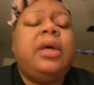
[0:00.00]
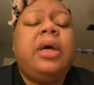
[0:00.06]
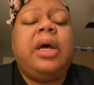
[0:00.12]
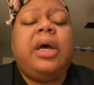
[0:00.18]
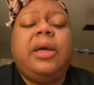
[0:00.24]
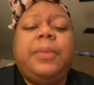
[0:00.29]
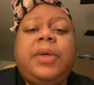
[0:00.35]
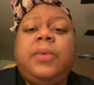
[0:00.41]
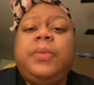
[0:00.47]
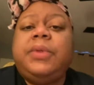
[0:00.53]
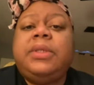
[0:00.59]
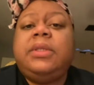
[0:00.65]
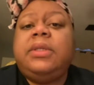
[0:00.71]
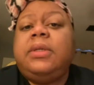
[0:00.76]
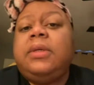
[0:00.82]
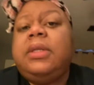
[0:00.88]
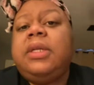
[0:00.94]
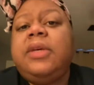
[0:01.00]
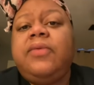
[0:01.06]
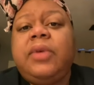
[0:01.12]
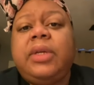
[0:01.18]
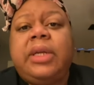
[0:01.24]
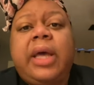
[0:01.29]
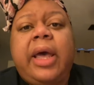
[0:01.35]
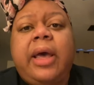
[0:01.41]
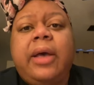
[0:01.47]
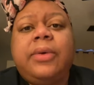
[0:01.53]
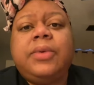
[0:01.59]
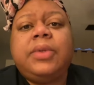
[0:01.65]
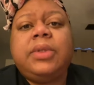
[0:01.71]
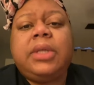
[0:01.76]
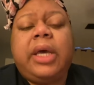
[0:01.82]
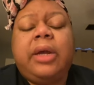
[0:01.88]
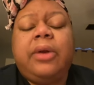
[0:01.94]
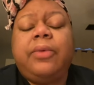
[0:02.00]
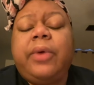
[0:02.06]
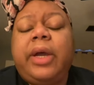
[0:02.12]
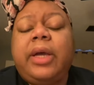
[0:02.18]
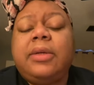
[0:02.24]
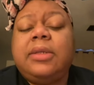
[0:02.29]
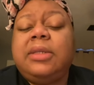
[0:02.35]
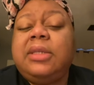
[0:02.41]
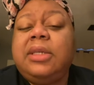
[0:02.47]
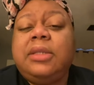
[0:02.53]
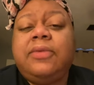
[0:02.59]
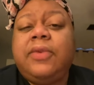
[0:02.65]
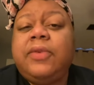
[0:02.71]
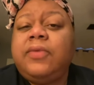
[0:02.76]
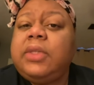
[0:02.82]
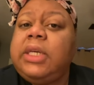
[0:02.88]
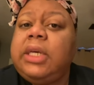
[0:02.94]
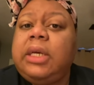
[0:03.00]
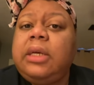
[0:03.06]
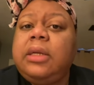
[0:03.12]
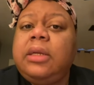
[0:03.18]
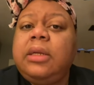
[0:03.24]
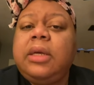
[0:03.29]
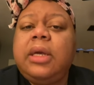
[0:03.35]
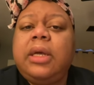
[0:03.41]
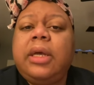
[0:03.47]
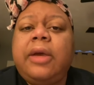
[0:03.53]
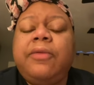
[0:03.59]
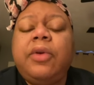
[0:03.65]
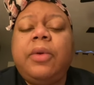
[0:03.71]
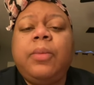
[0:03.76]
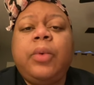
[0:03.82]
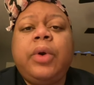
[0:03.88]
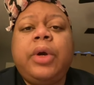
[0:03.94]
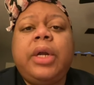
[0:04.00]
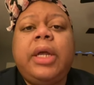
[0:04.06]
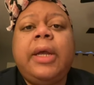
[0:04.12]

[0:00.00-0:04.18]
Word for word: Um, he was still leaving the house at around 6.15 every morning.